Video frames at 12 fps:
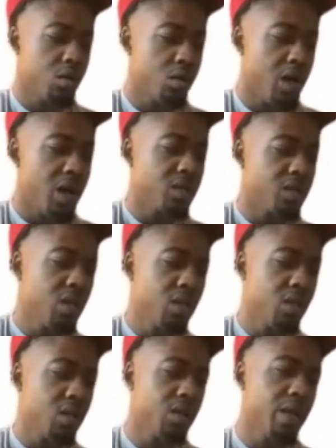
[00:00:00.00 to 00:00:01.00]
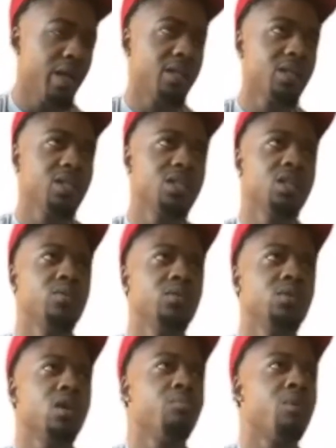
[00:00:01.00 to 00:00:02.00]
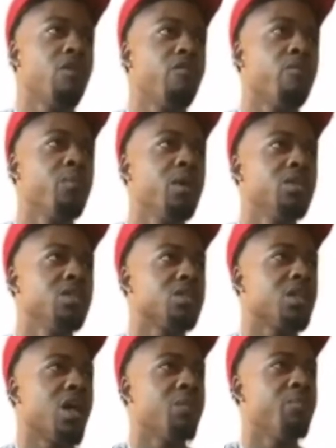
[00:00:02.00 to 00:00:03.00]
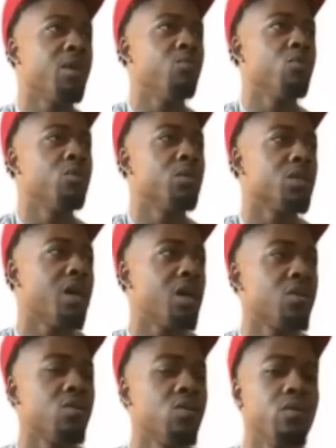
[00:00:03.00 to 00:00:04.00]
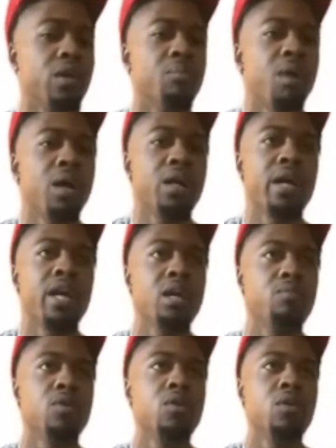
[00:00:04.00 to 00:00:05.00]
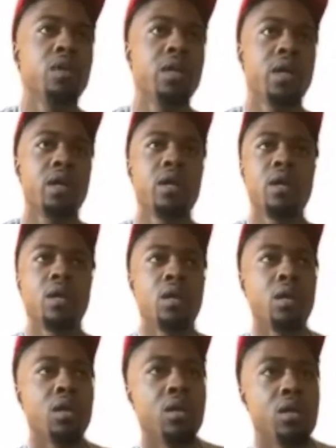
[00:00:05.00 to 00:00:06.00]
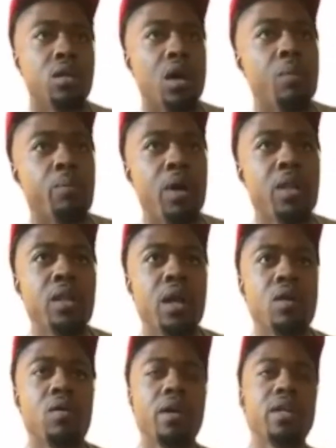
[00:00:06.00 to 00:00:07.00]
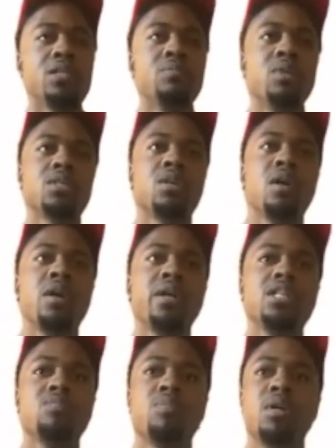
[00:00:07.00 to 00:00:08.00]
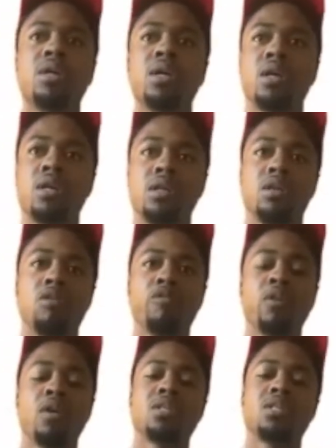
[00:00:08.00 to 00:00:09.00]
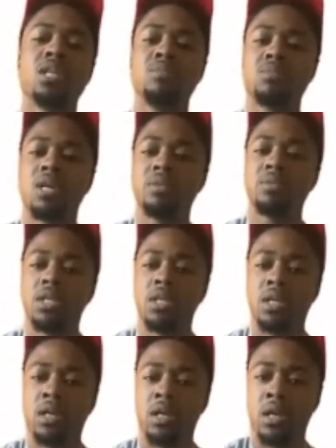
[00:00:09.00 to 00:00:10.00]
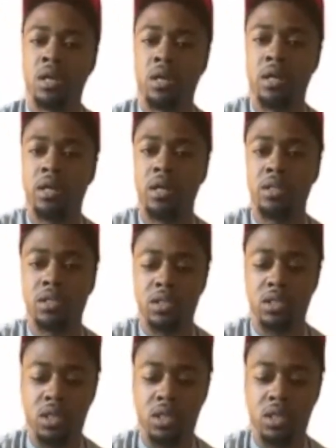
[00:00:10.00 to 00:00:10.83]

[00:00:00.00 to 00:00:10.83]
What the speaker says: I think like this year was all about for me just like being more methodical in my game, knowing that I'm probably not gonna get as much targets, but don't fall asleep type shit, and just